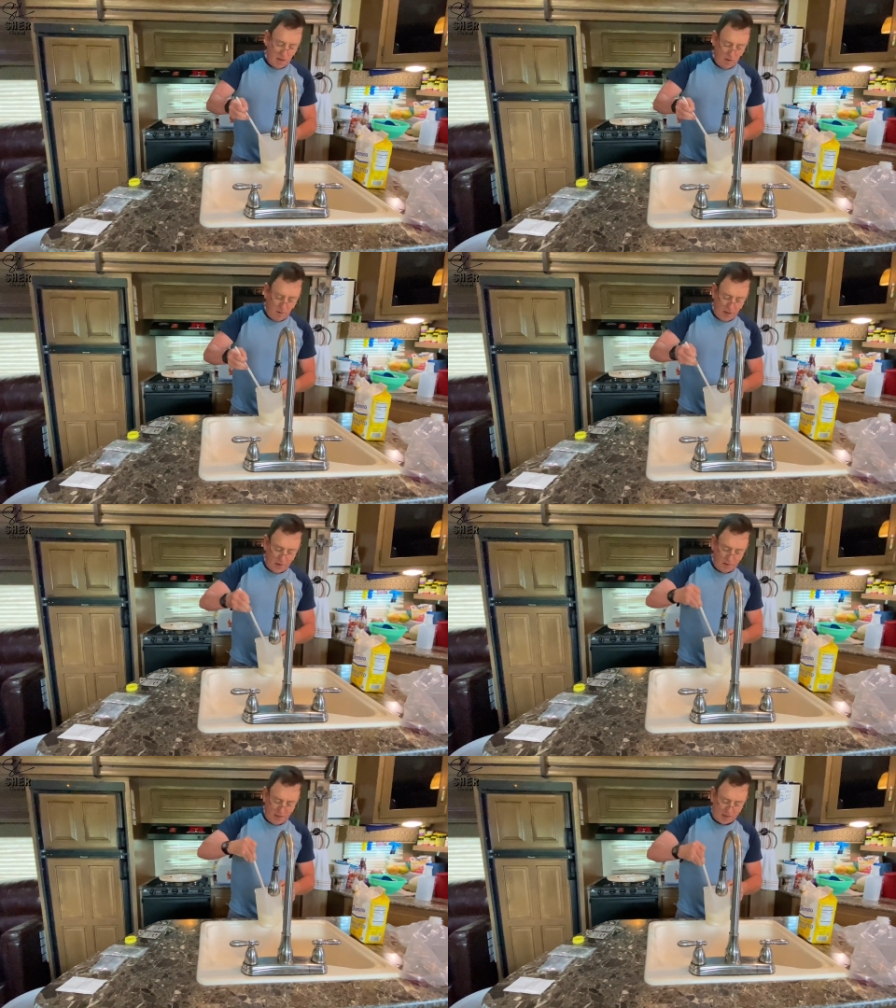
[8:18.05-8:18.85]
And what I
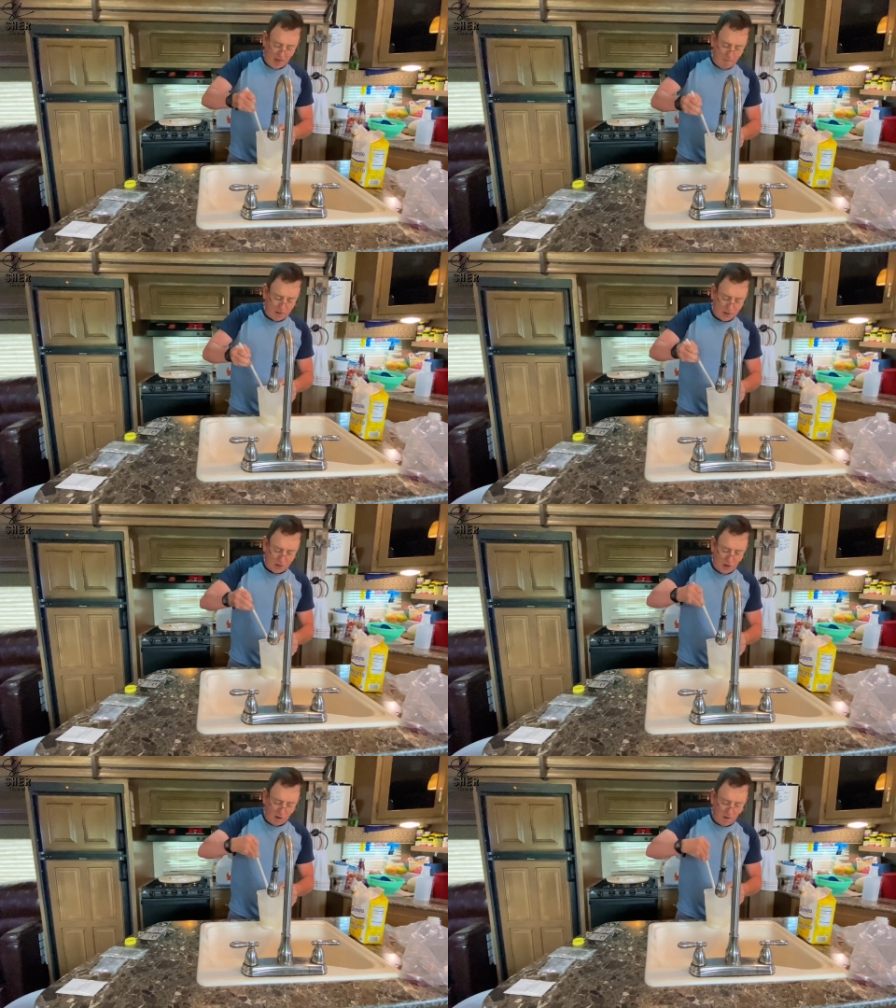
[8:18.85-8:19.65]
do is I just kind of mix the
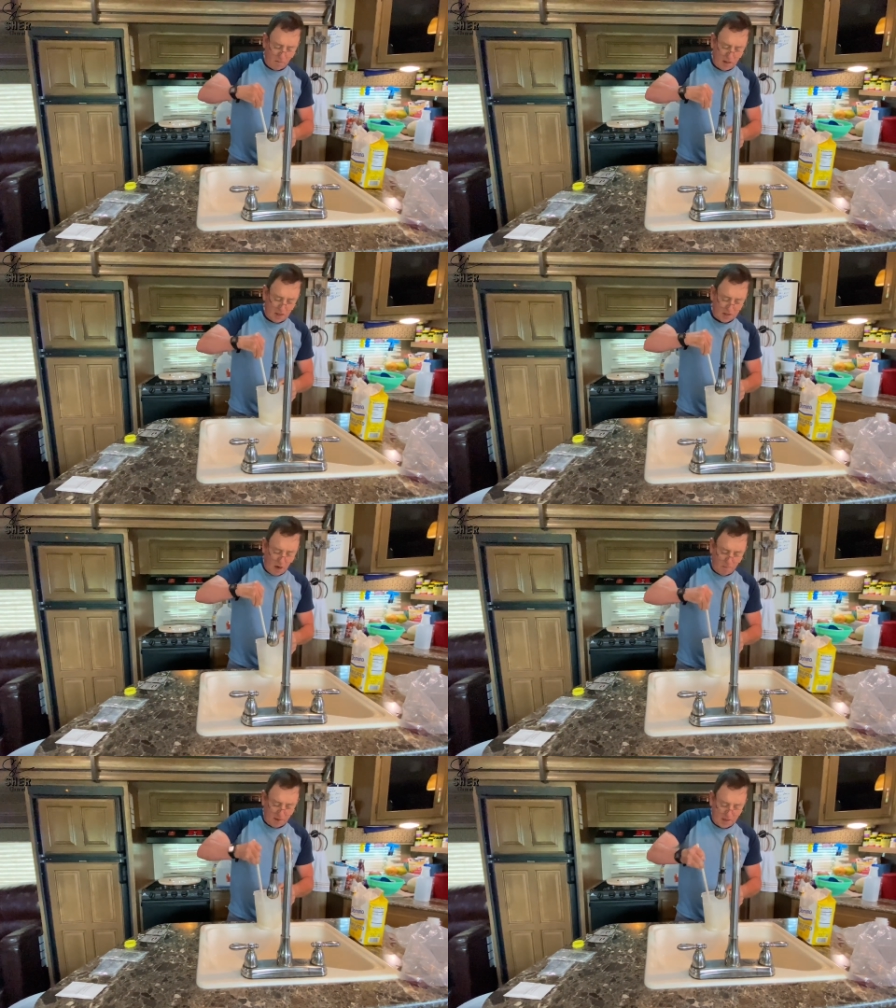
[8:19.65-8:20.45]
sugar and
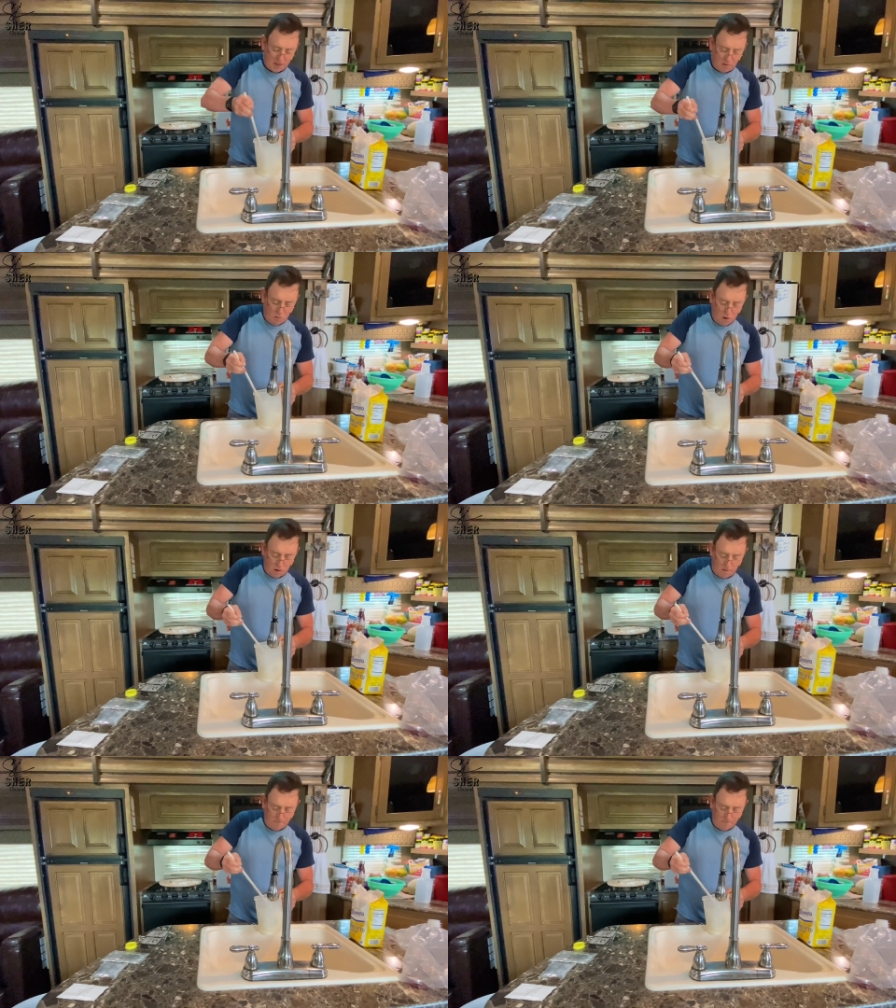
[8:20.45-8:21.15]
dissolve it into the water.